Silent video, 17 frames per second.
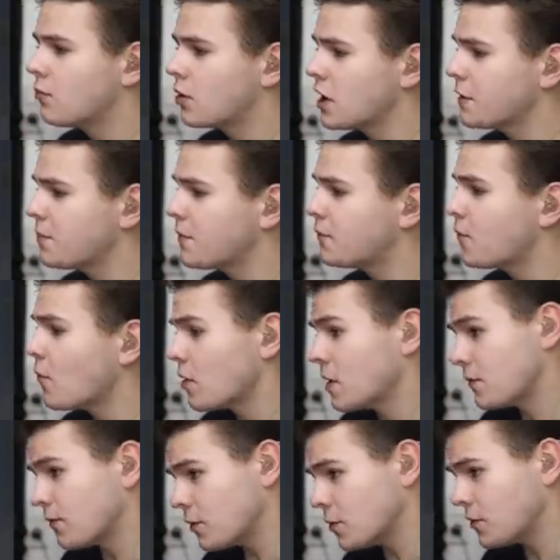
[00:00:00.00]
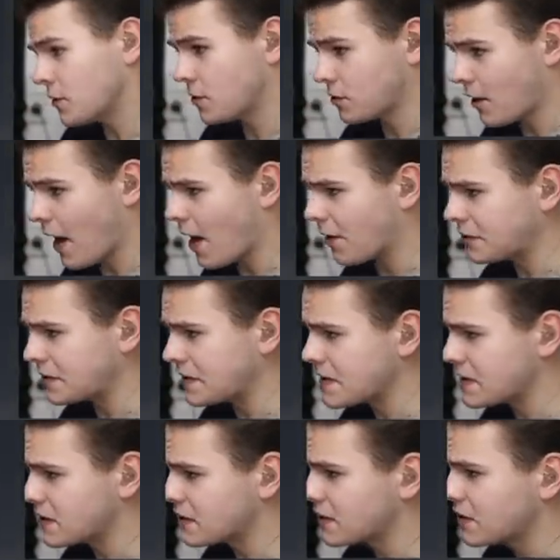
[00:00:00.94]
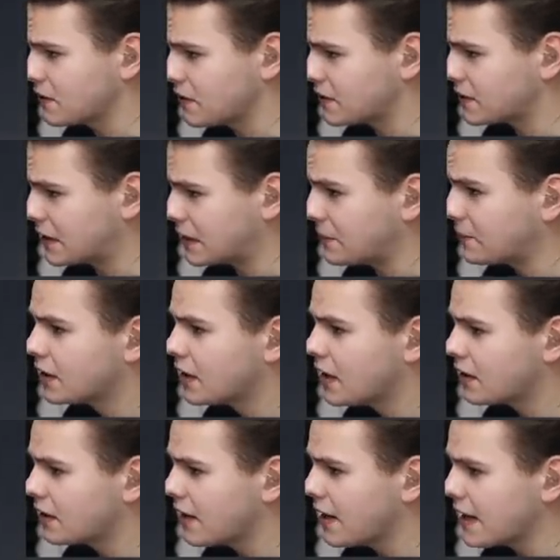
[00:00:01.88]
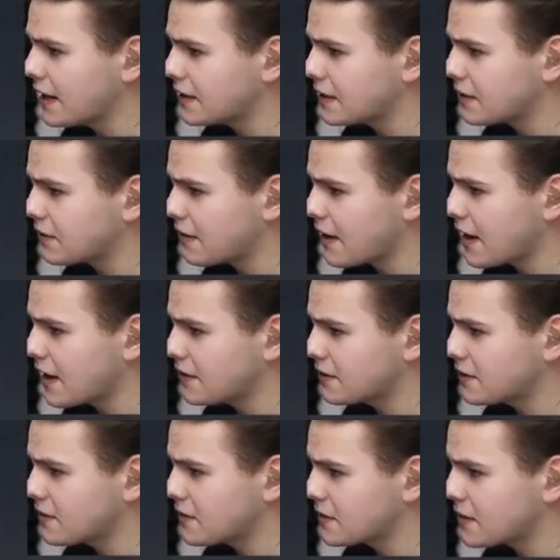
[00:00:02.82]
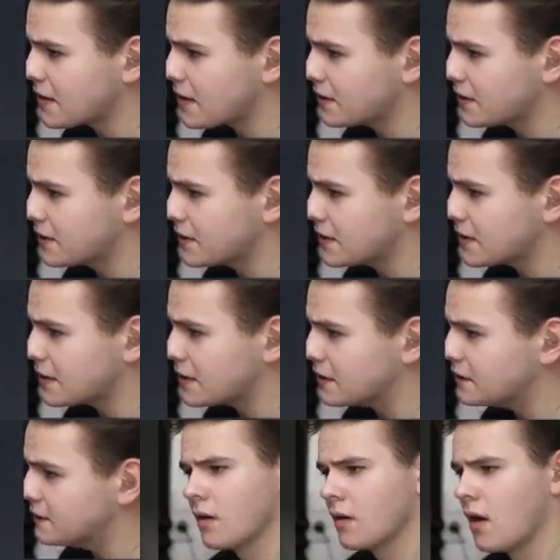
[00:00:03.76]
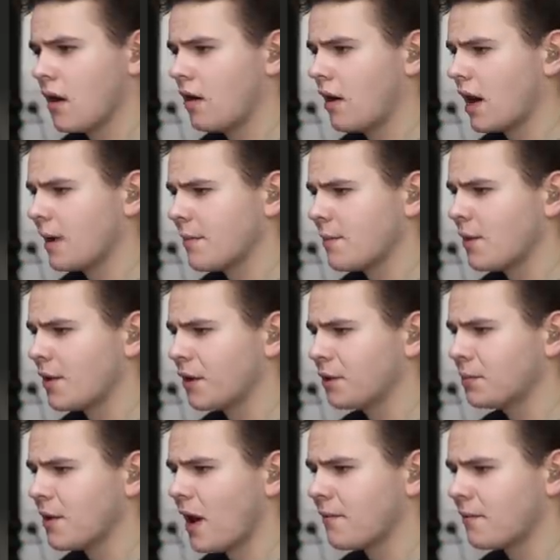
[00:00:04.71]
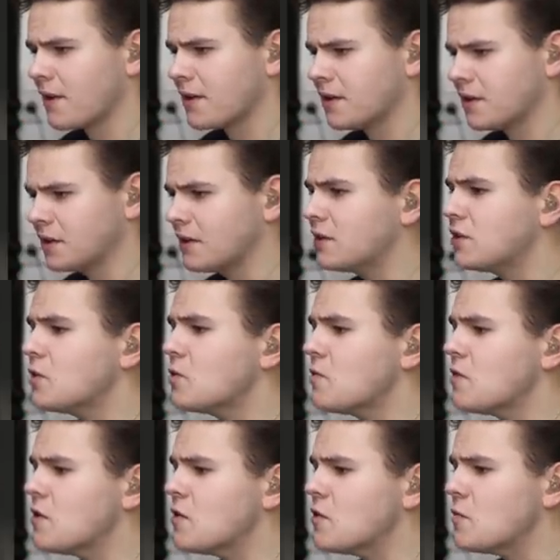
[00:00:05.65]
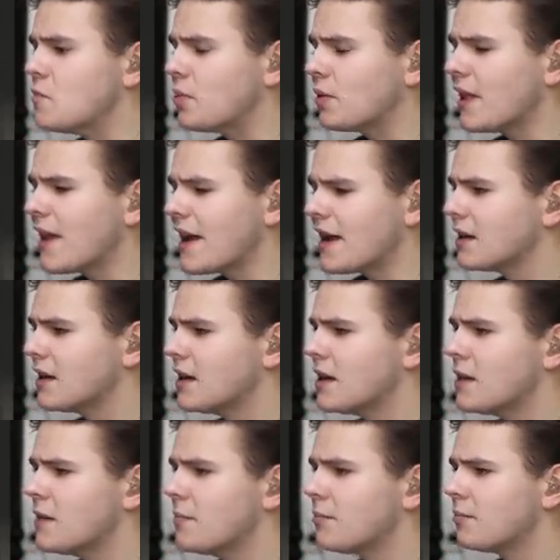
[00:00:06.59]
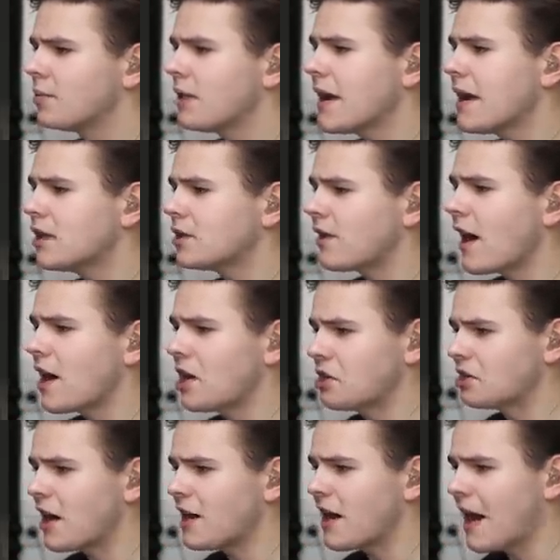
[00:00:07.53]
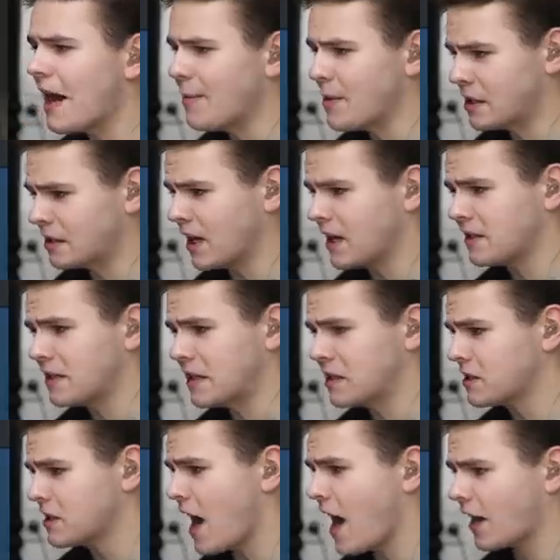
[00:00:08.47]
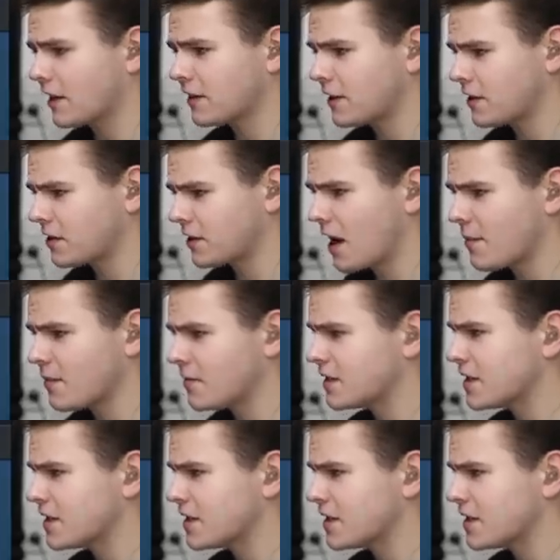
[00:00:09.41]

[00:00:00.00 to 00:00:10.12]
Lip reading: whereas before it flew to the ground. So this is interesting. All right, the Grand Hotel indeed. All right, I mean, what else we have right here? Two new planes. Plane crash dynamics. That's exactly our cup of